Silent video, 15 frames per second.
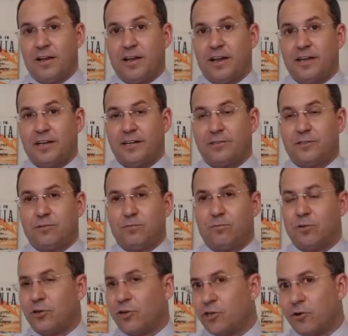And
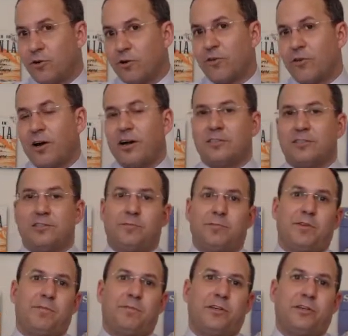what are your thoughts on some of
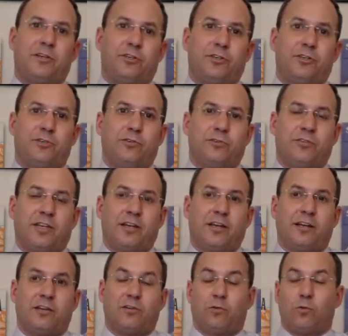the big issues
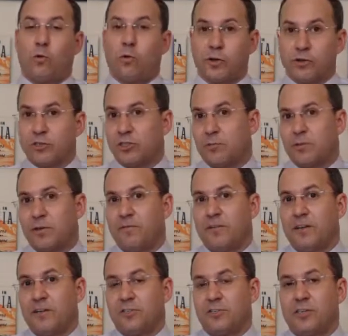that lawyers could be
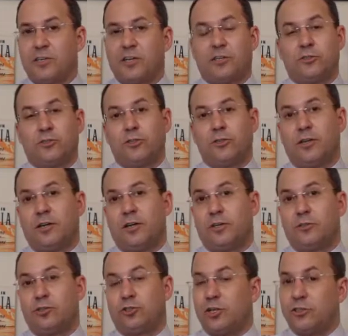facing
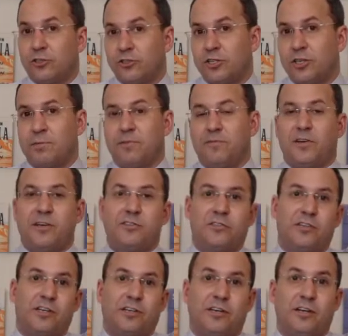and judges could be
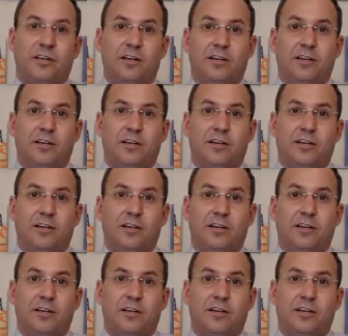facing